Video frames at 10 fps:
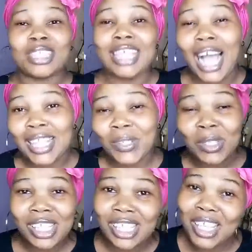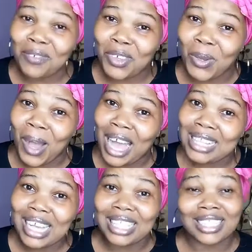their son is safe in your
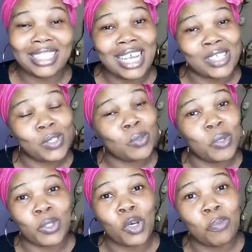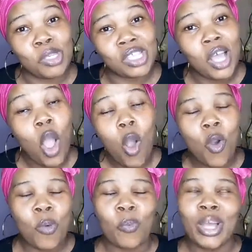hand and their son will not miss
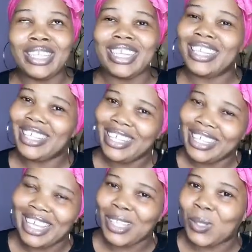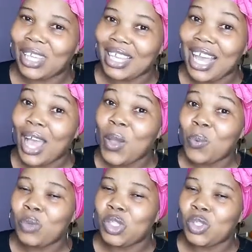home when they get together
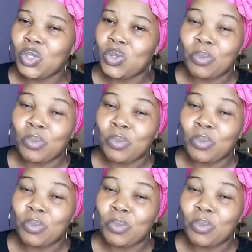with you.